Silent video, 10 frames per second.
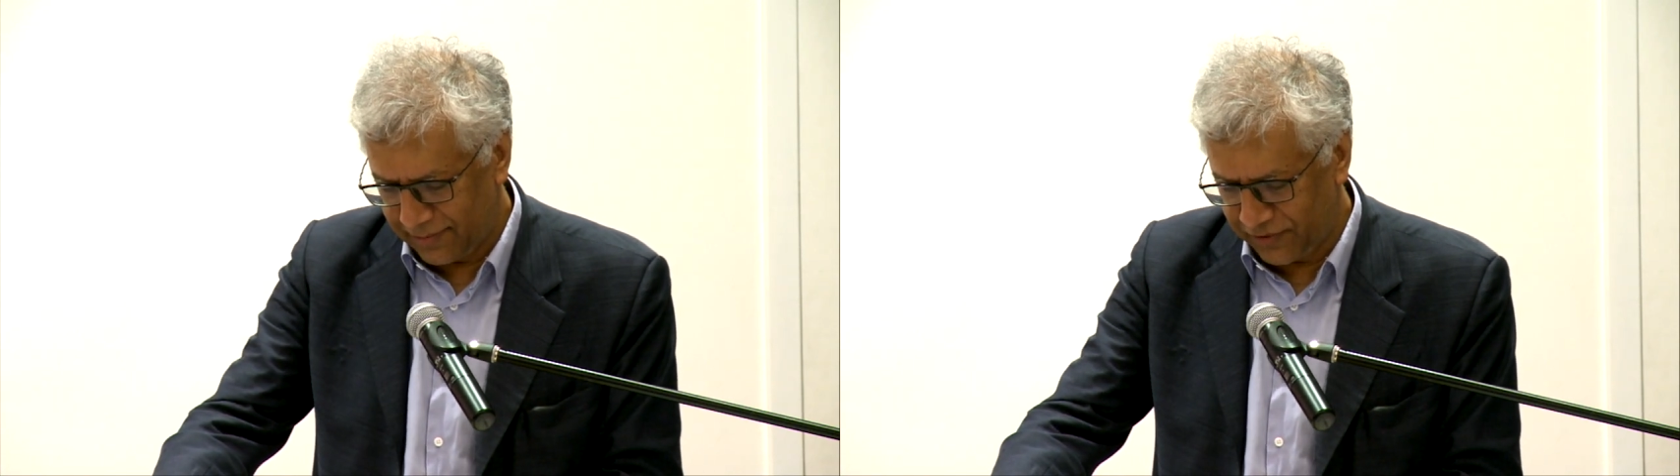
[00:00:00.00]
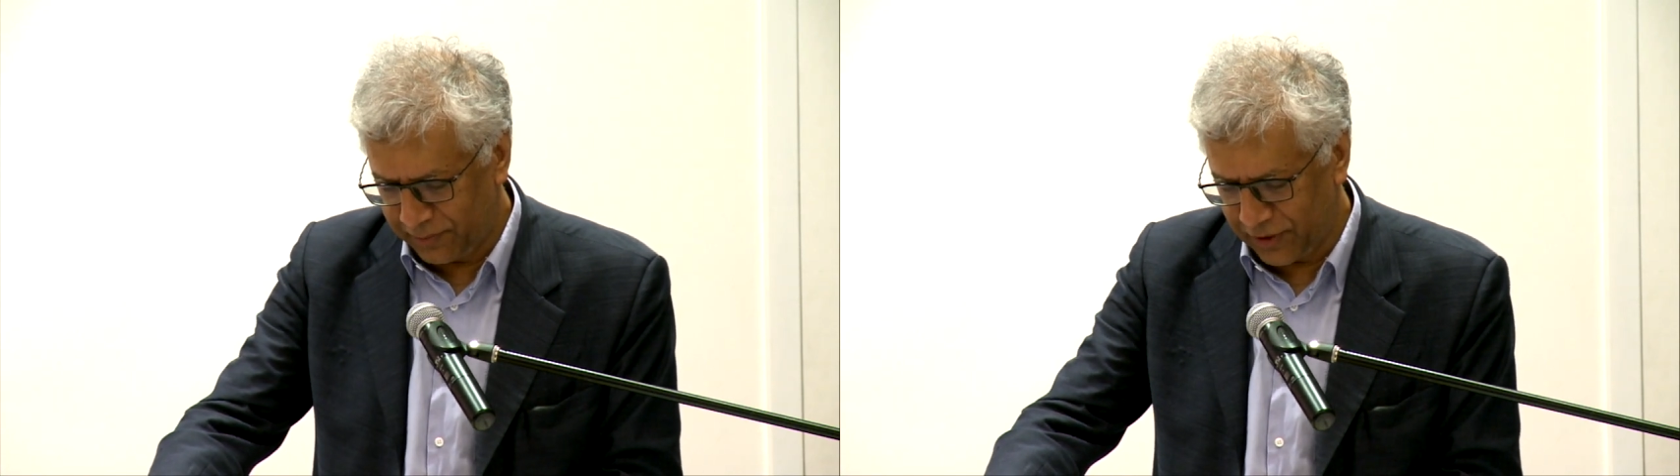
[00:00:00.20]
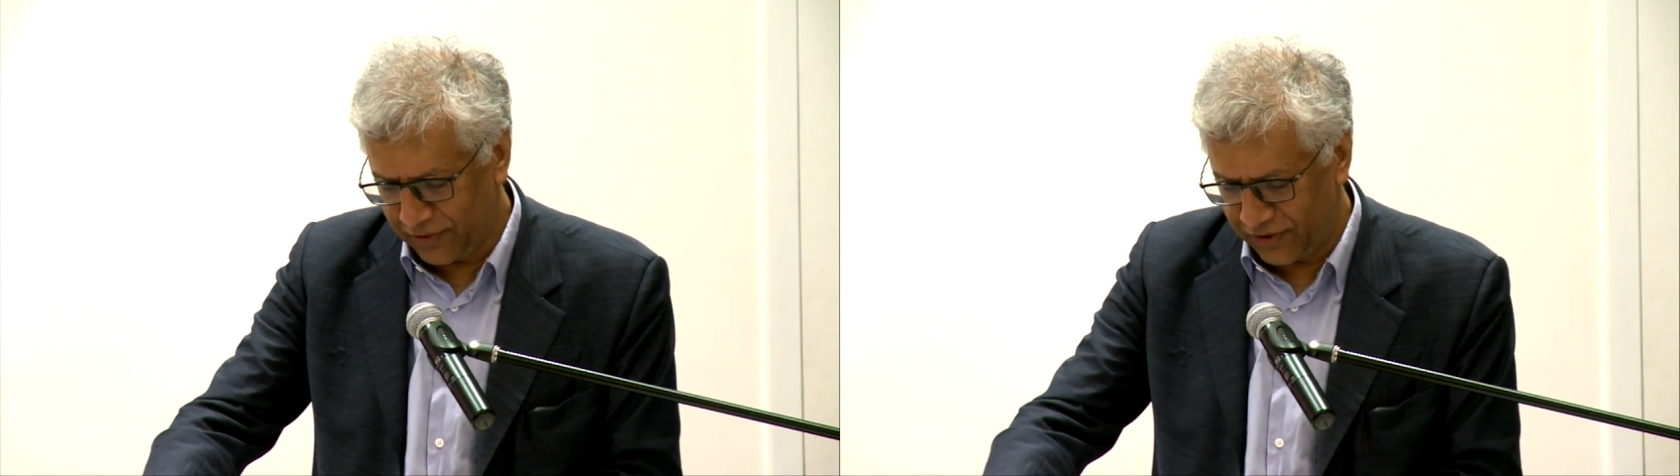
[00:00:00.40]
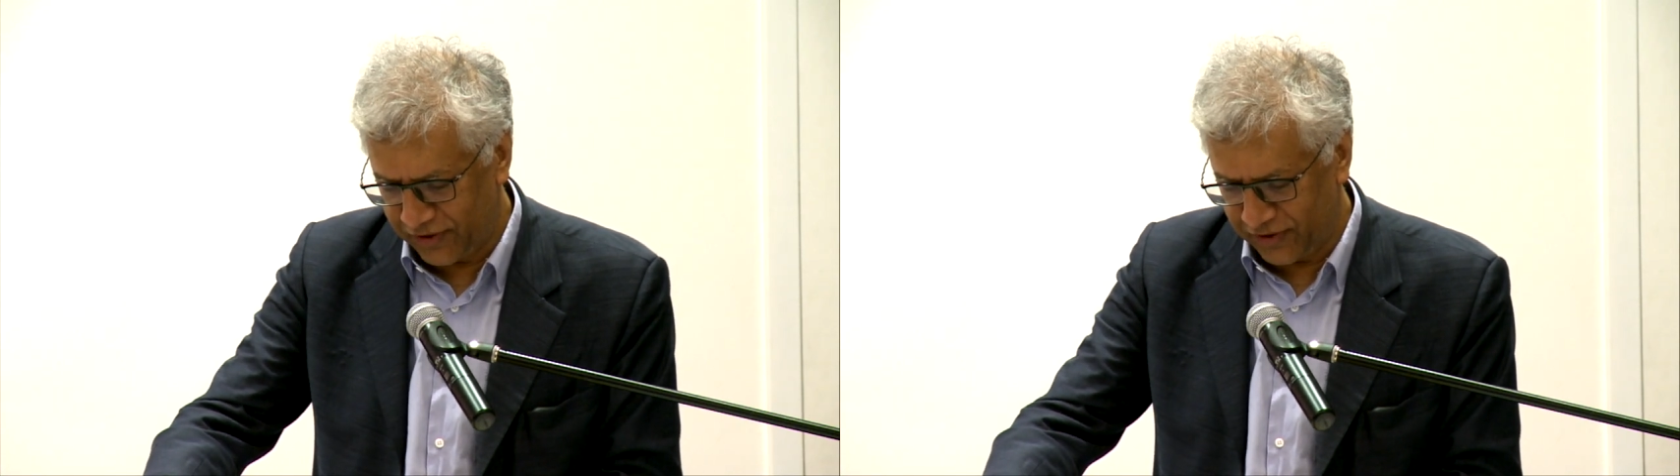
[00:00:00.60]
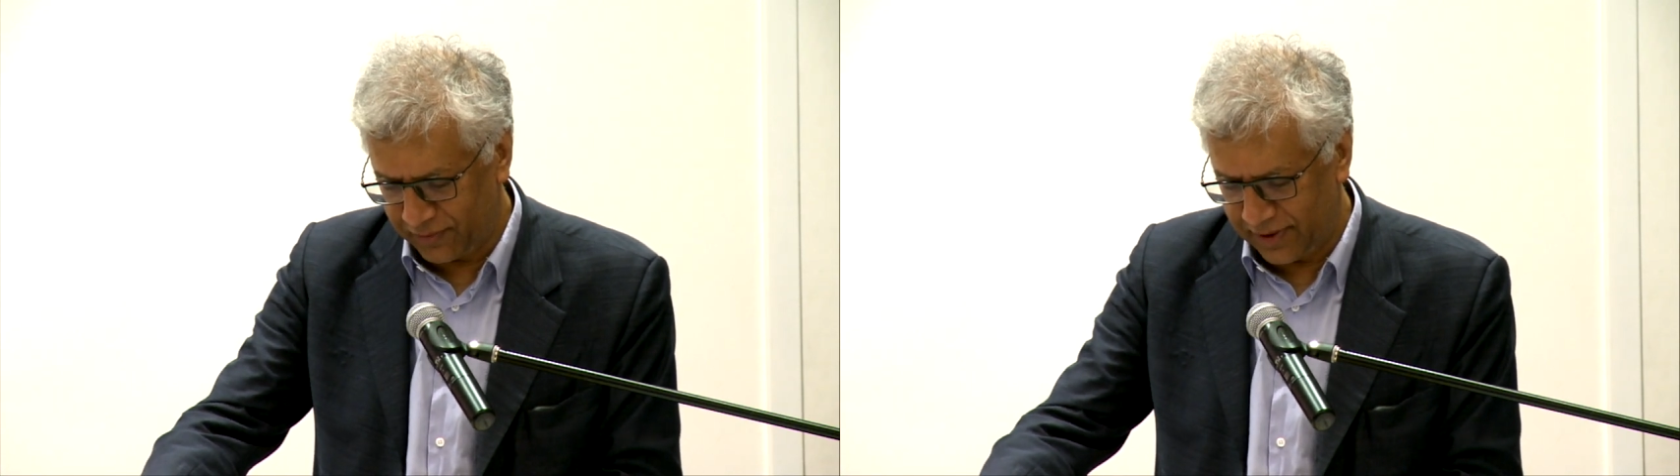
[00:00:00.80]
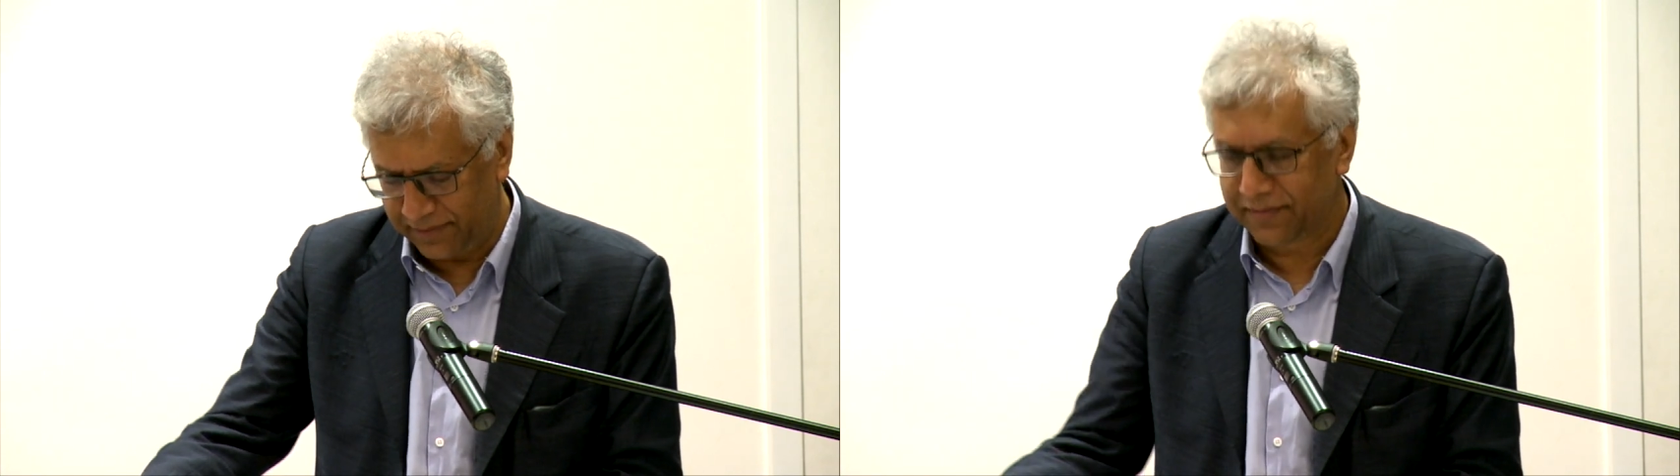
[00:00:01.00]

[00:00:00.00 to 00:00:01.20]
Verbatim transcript: most poets just want